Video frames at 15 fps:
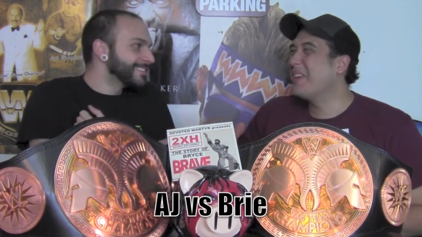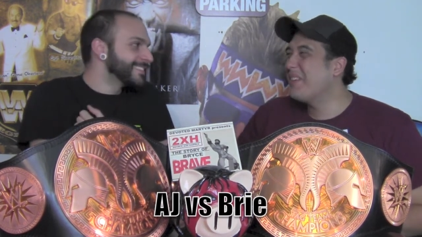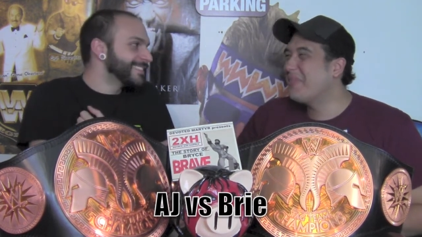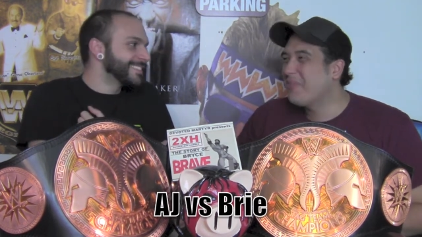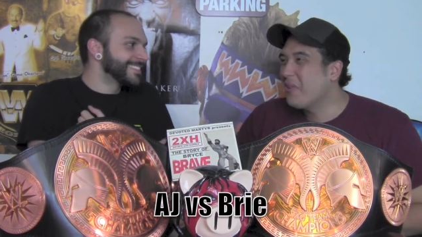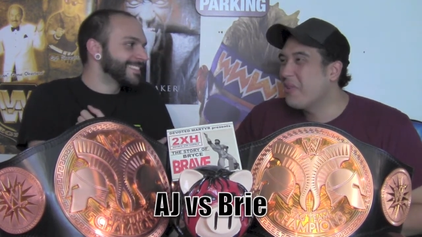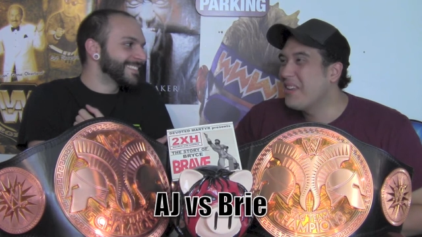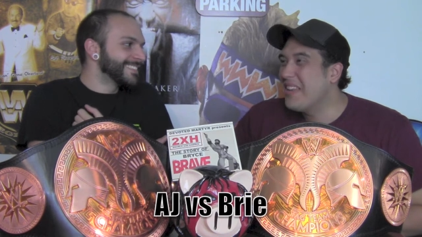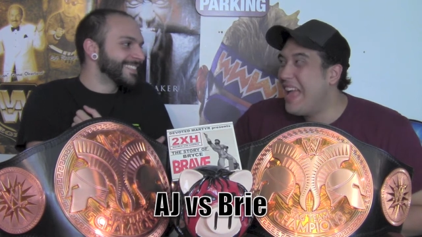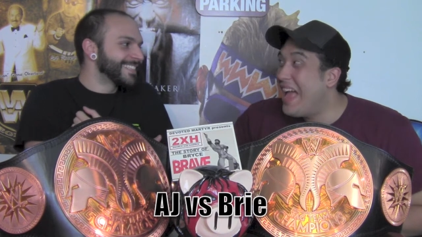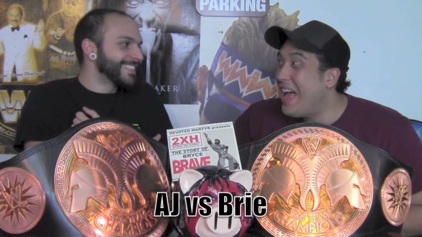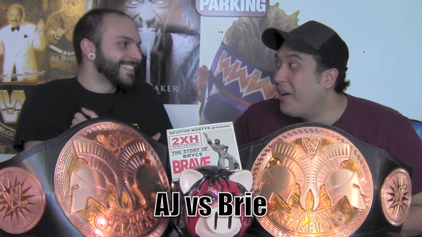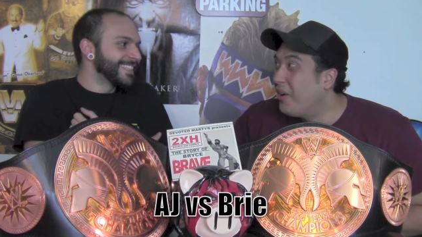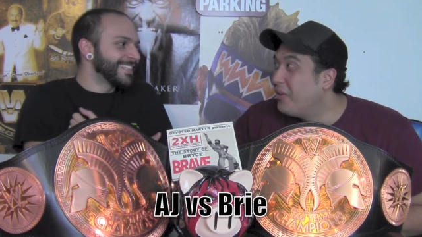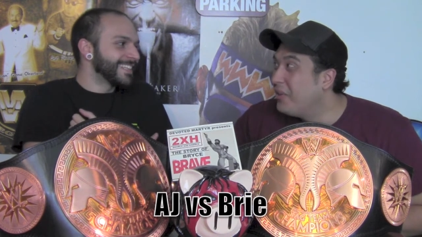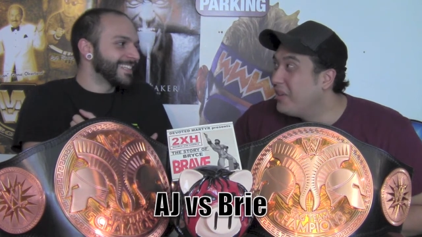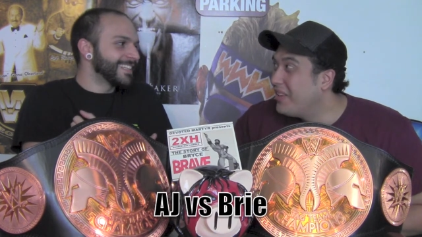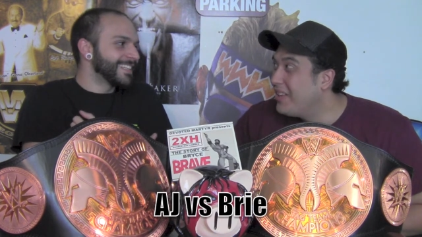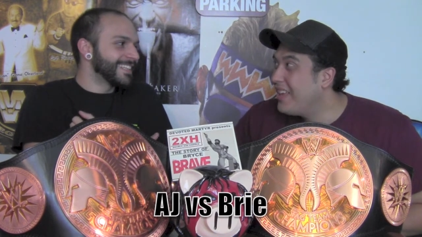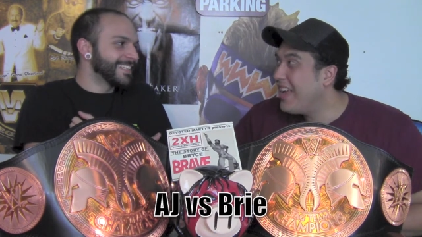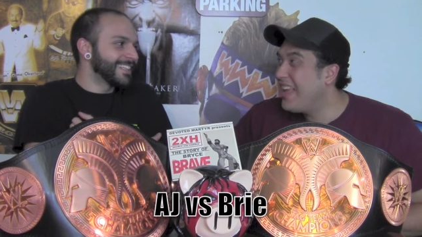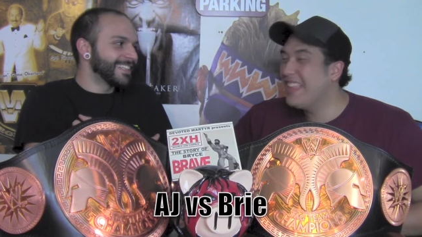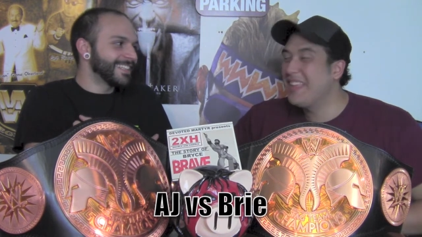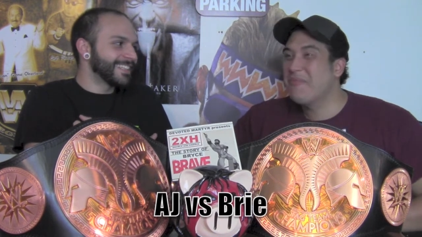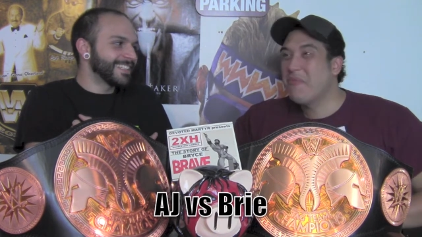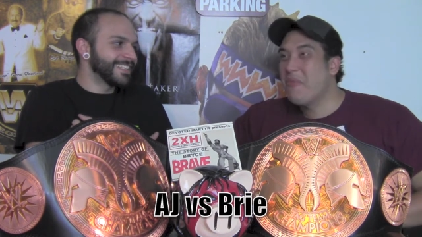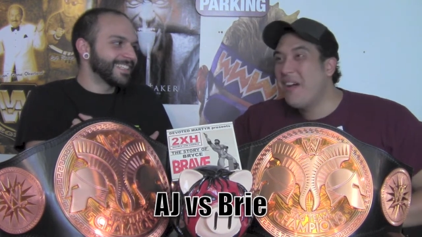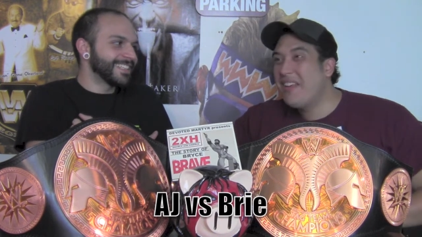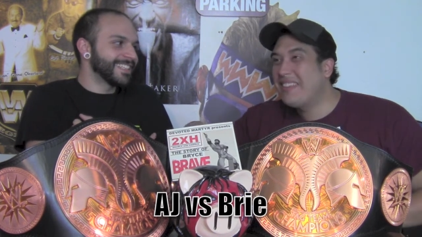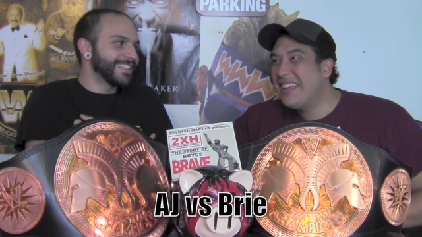Speaker 1: it for now, and they
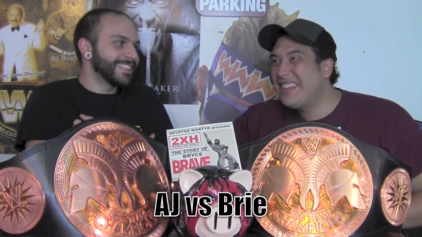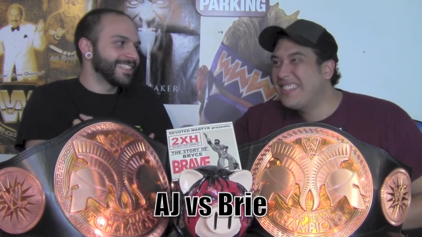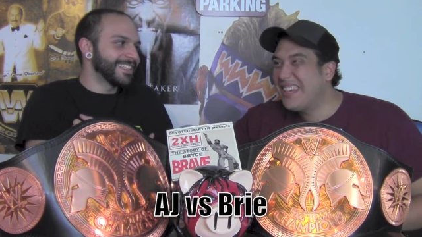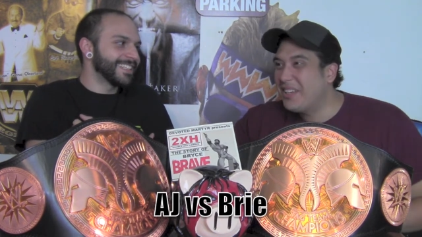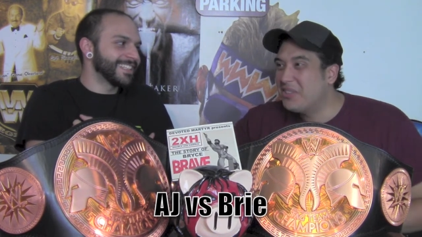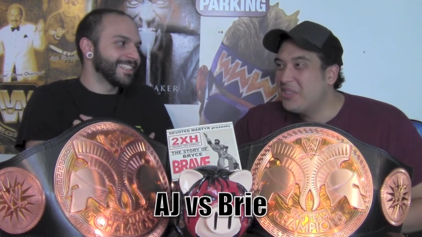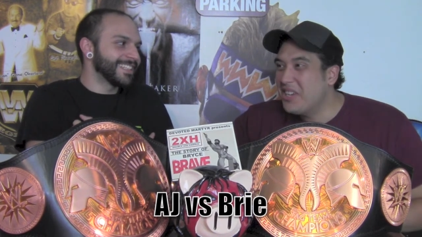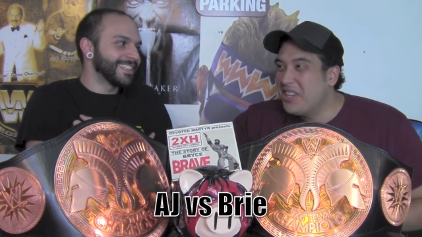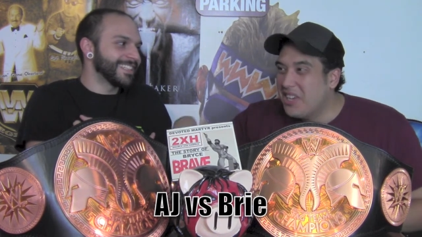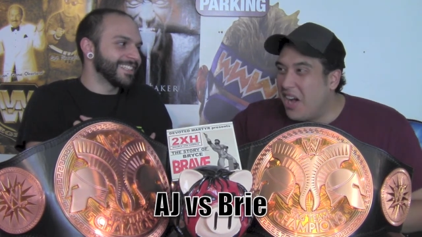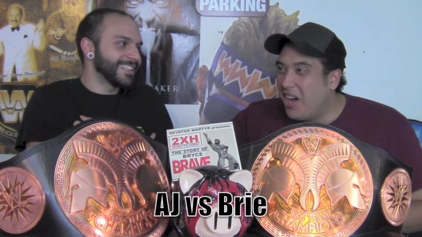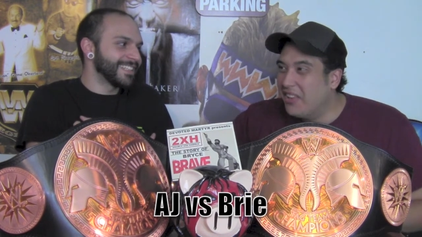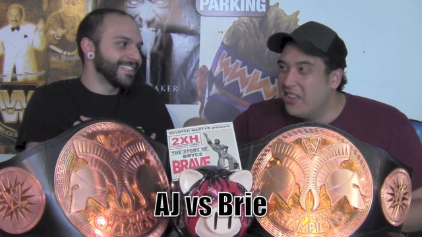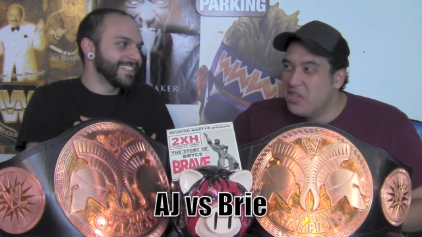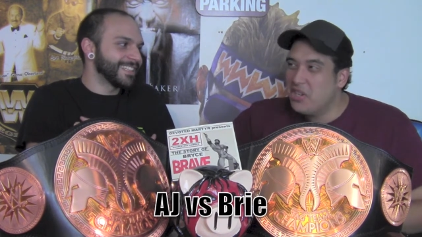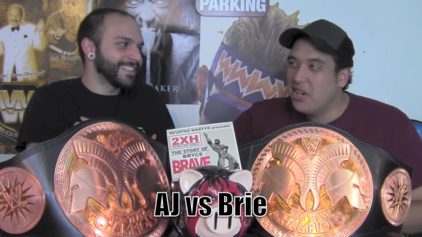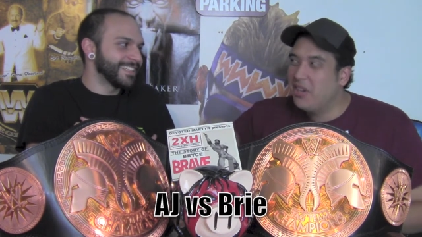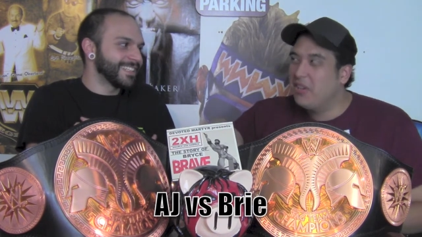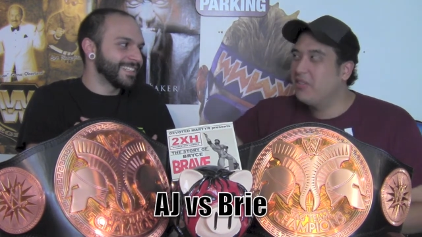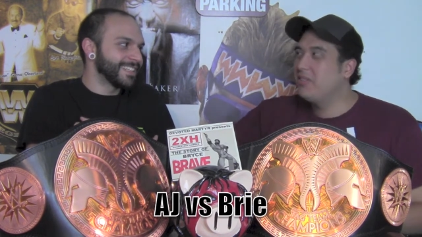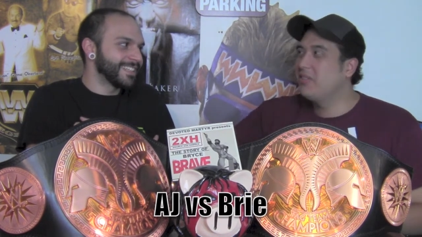want that title change on the show